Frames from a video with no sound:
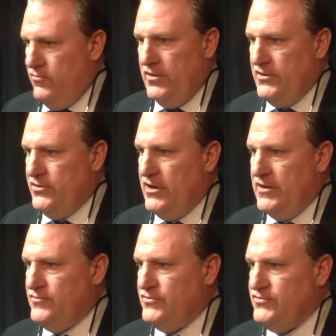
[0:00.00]
Really good on
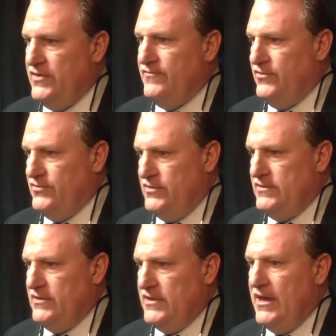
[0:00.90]
his retrievals. He's
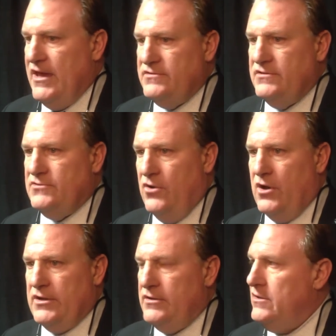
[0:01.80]
engaged. He's
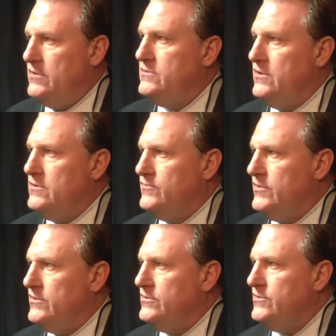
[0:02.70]
talking. It's, it's
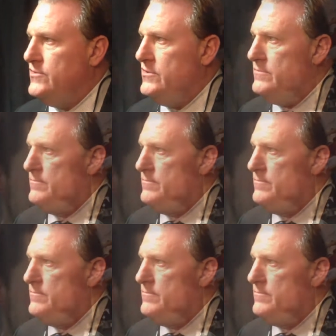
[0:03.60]
really good to see.